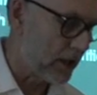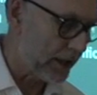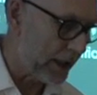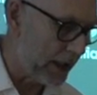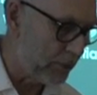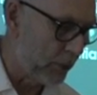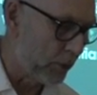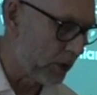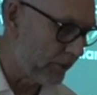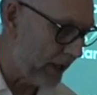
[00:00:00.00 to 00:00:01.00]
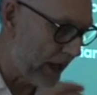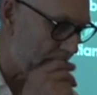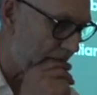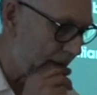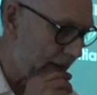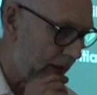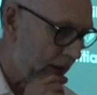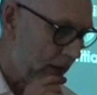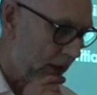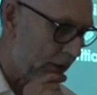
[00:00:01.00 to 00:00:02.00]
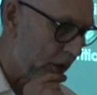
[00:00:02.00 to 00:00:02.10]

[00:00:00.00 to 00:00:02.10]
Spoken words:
are capable of having a